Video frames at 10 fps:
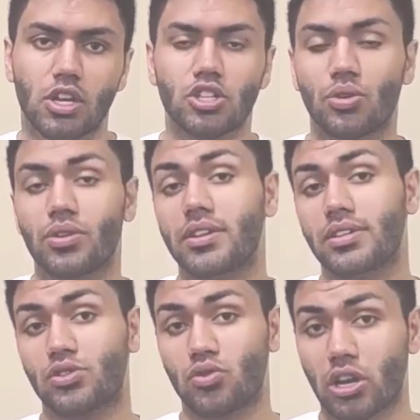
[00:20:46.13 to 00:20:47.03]
So in
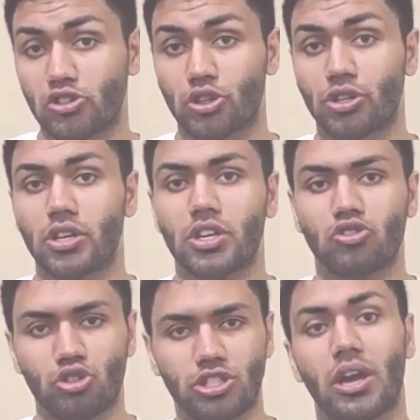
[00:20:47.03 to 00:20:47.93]
this structure,
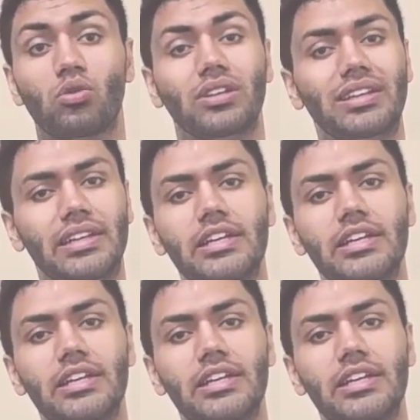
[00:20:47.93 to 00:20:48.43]
generally